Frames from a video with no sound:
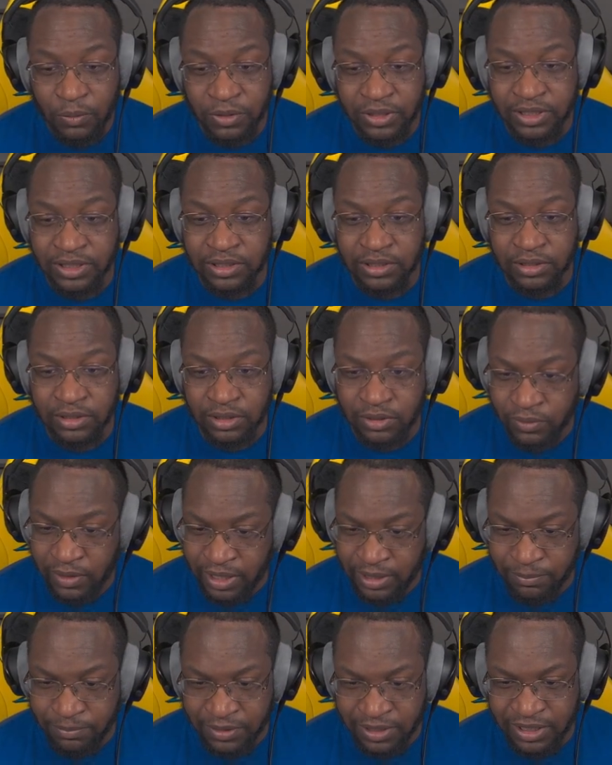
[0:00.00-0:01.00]
which is
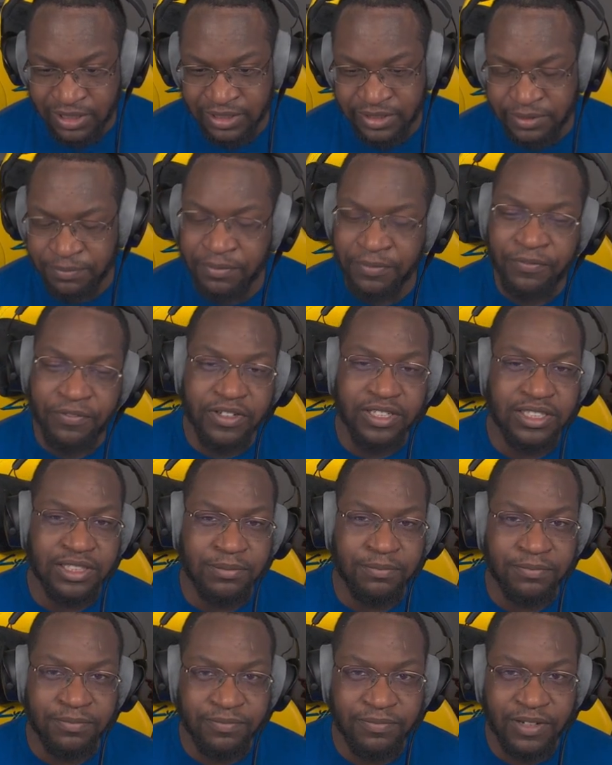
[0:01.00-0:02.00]
great because if we freeze
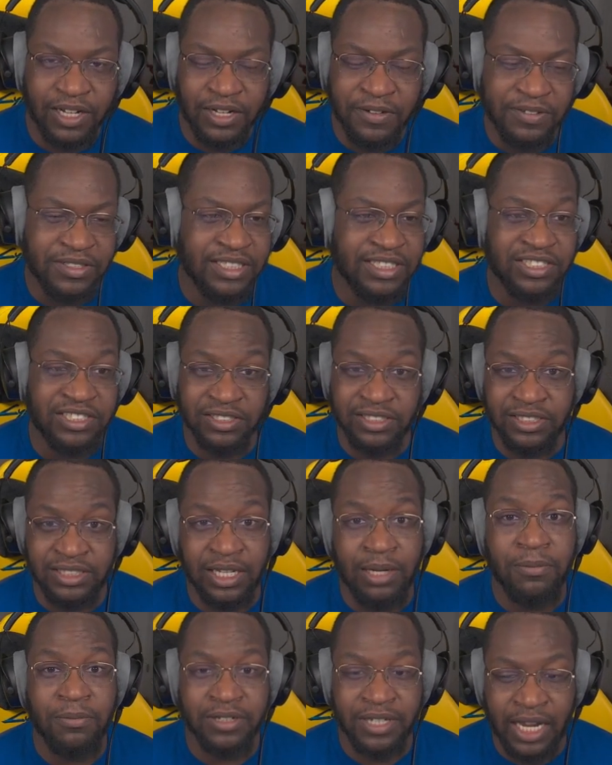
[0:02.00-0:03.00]
them, obviously it's going to
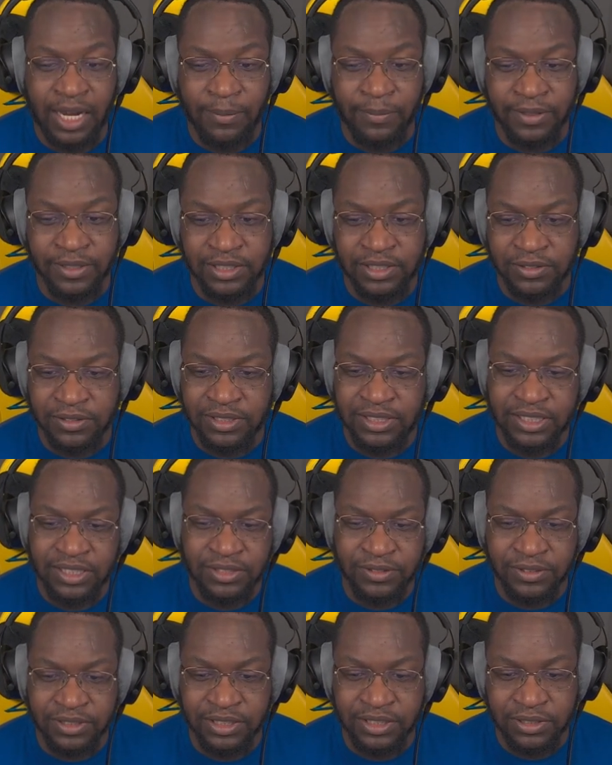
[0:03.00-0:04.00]
double damage. So instead
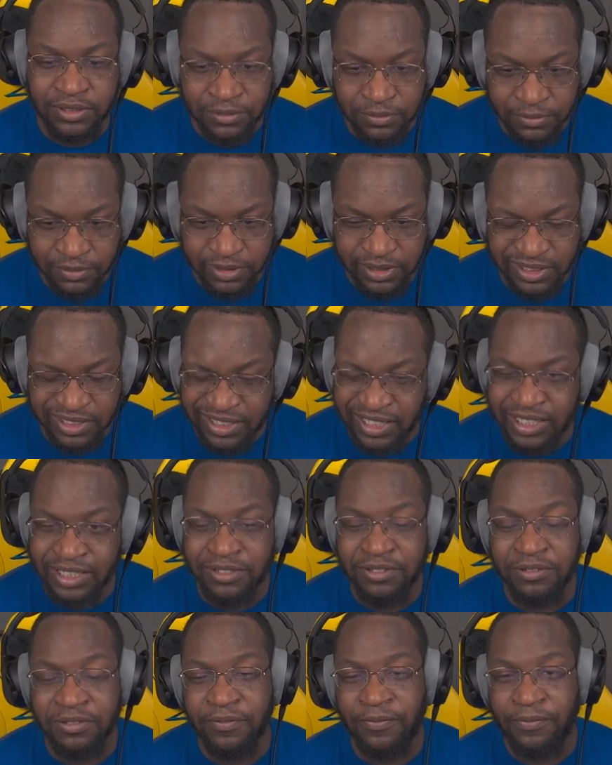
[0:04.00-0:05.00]
of doing 2, it's going to
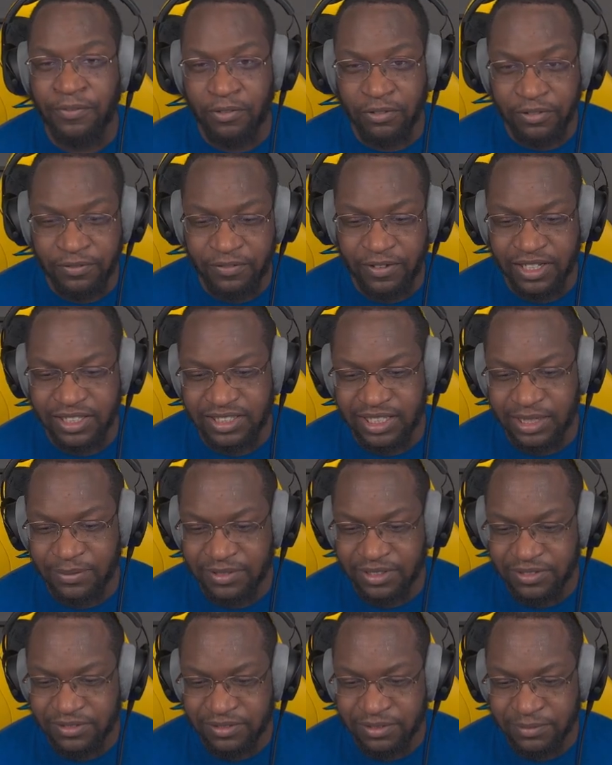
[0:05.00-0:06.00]
end up doing 4 frost
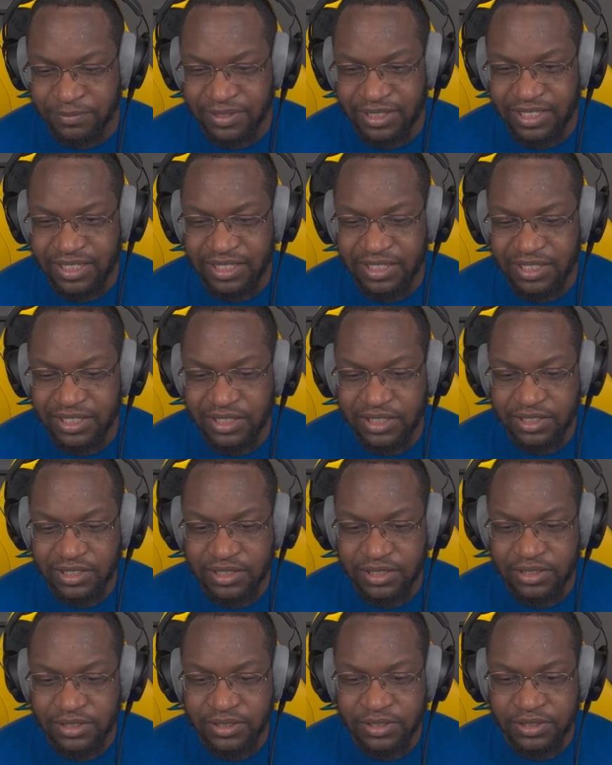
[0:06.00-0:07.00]
damage to them.
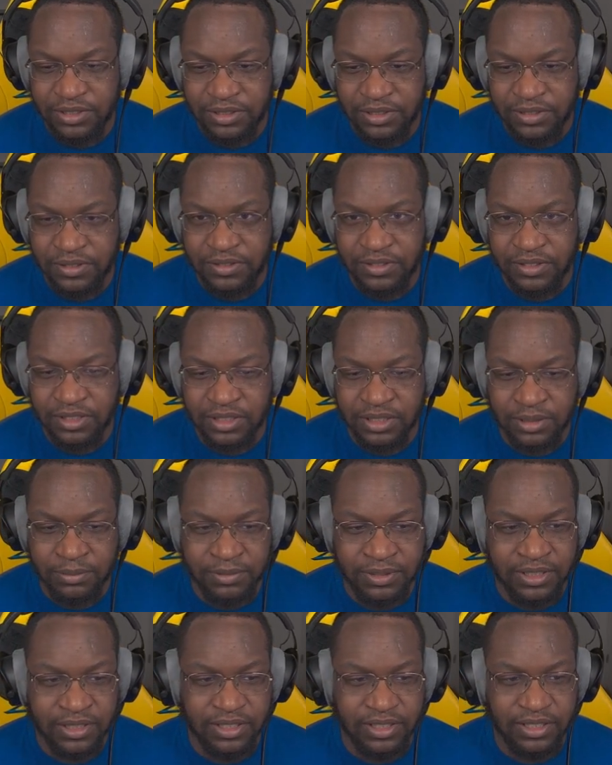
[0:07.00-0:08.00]
There's a
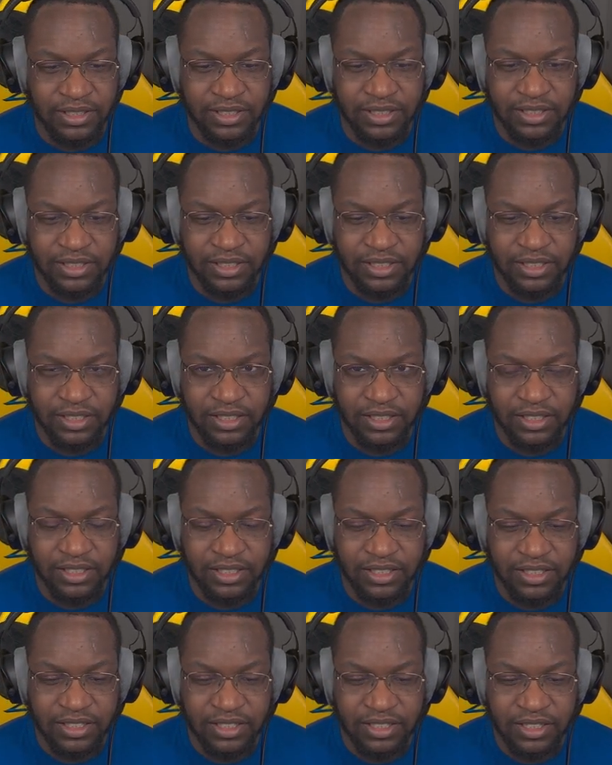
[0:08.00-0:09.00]
bit.
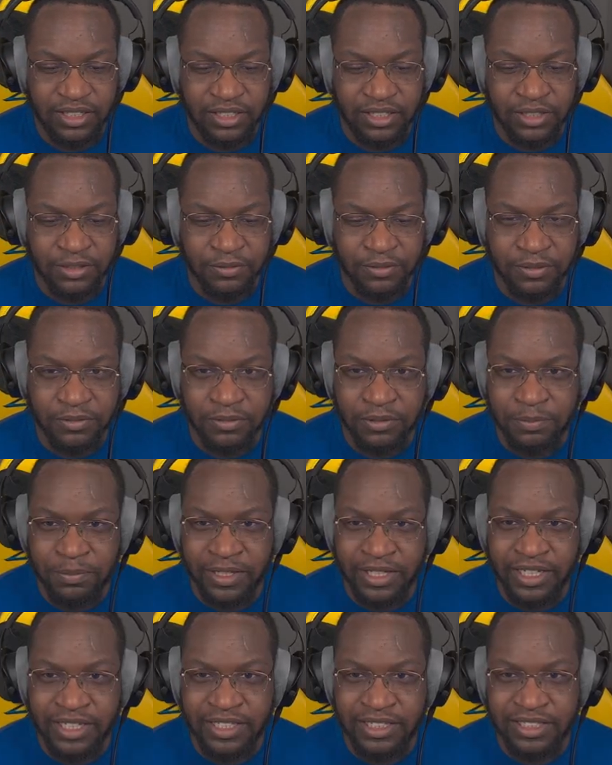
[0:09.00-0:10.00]
Yeah, we'll
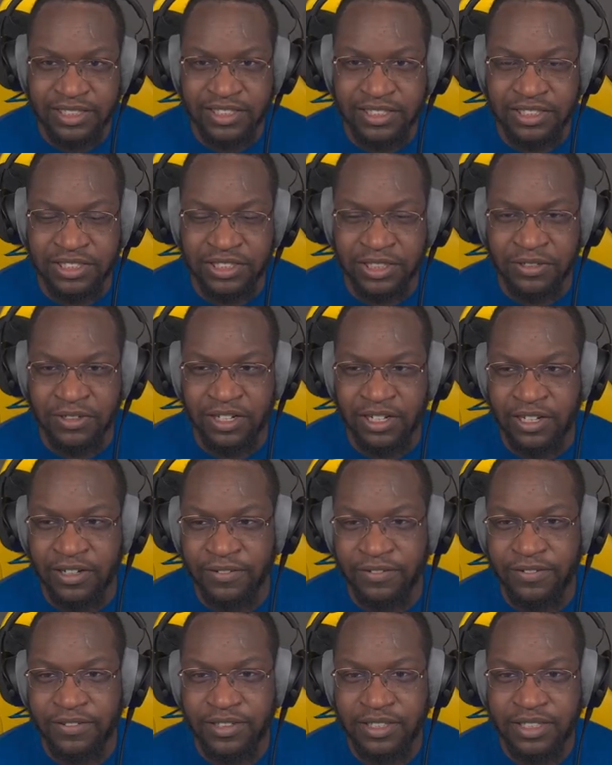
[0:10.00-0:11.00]
play it just to show it
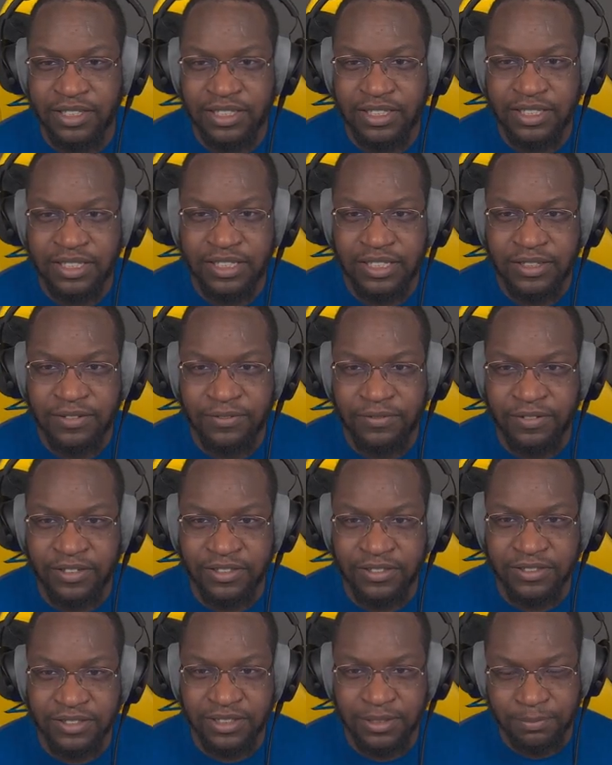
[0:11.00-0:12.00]
off.
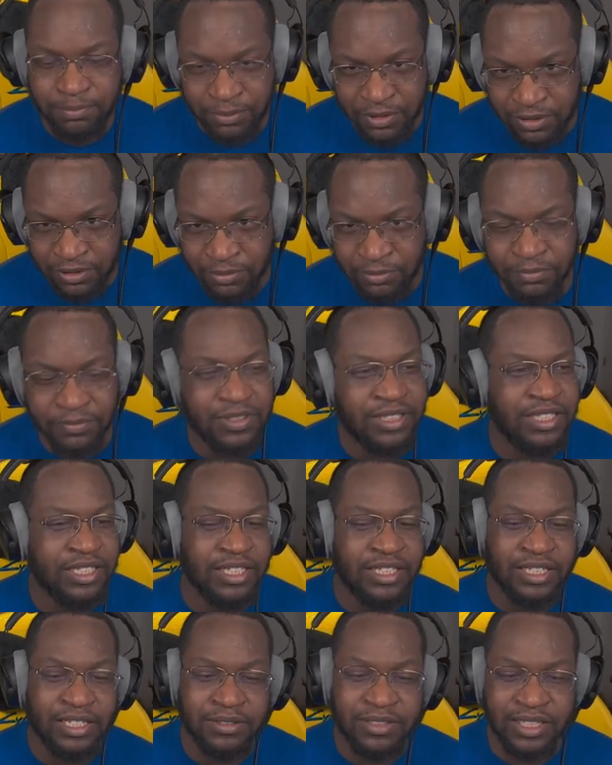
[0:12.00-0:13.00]
Froze, boom,
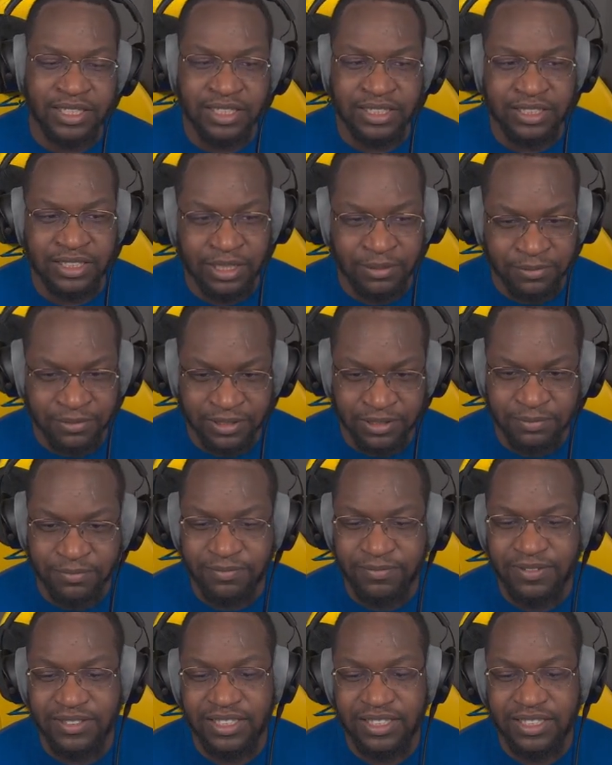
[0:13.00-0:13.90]
then they end up taking double.